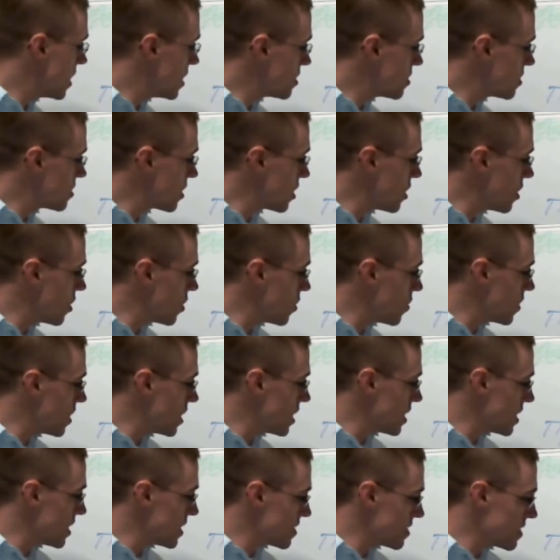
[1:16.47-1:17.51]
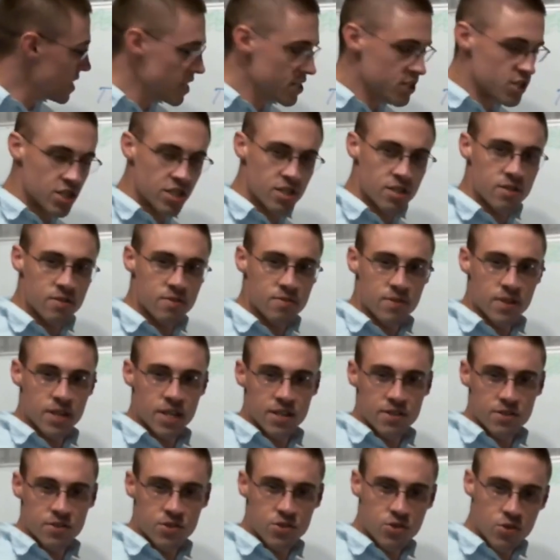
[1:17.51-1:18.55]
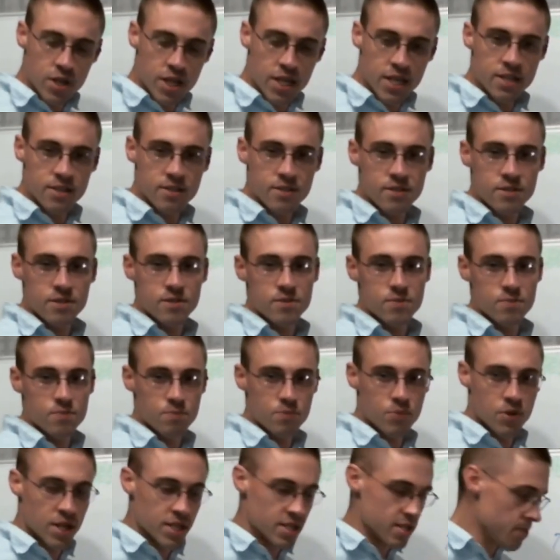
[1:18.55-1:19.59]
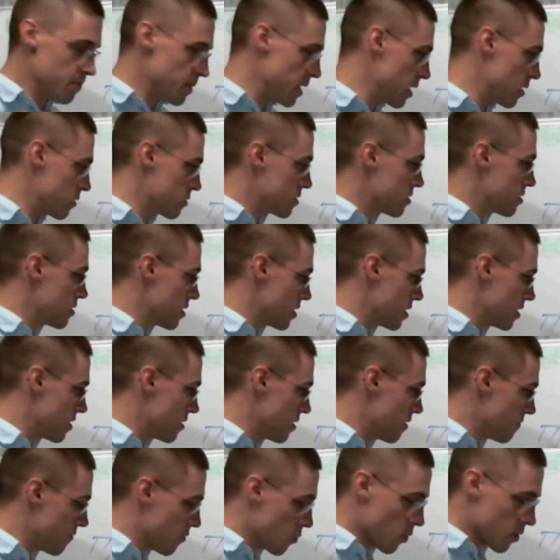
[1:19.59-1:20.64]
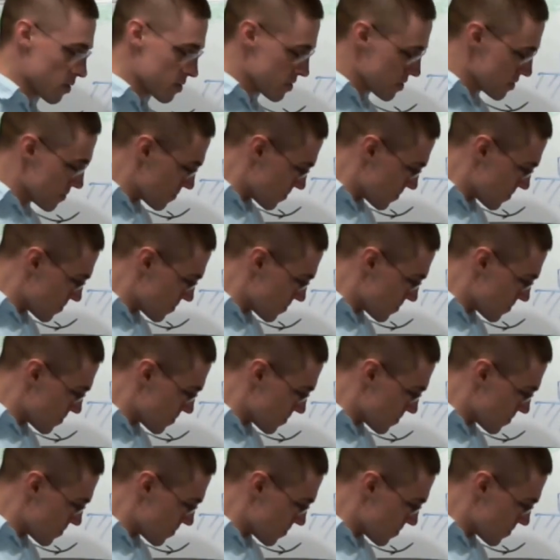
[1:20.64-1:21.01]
So tension in strings brings about a force.